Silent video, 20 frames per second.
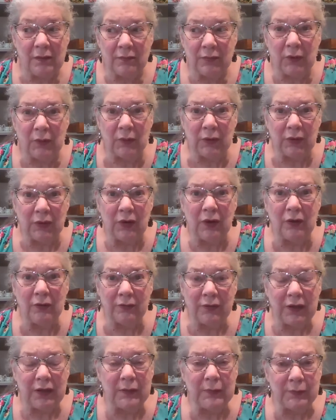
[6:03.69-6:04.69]
But we're
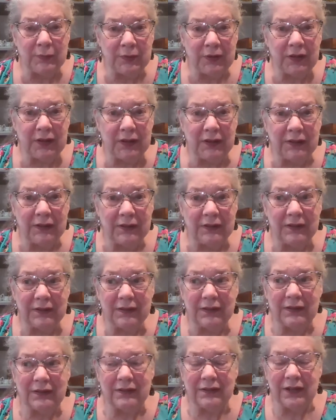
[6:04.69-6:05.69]
already pretty
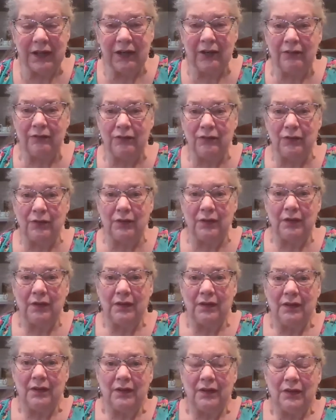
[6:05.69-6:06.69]
careful.
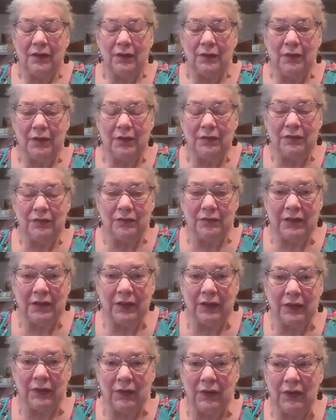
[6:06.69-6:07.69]
We've,
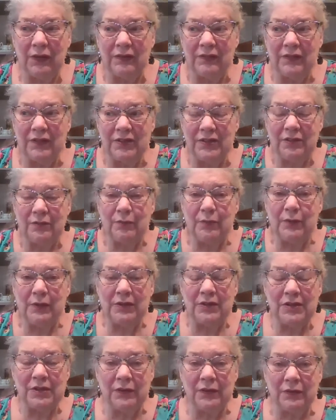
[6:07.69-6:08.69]
all of us have
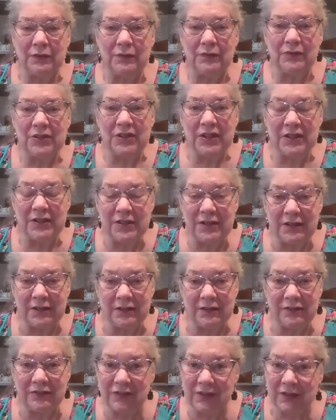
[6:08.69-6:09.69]
been so
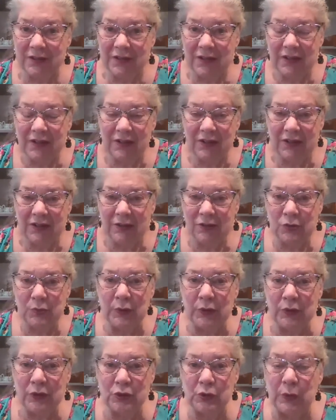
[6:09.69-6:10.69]
sensitive.
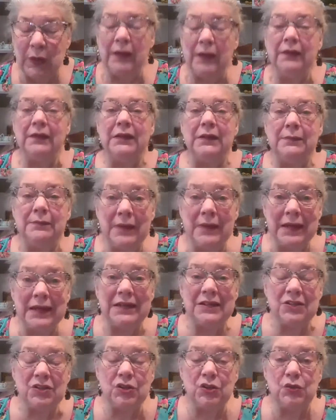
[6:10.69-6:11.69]
Spirituality
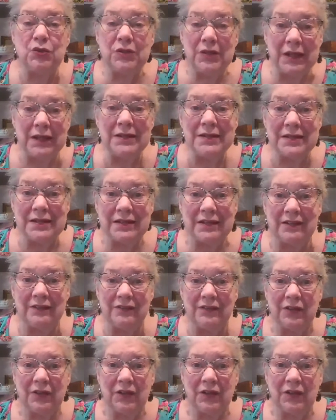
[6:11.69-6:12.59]
makes you sensitive.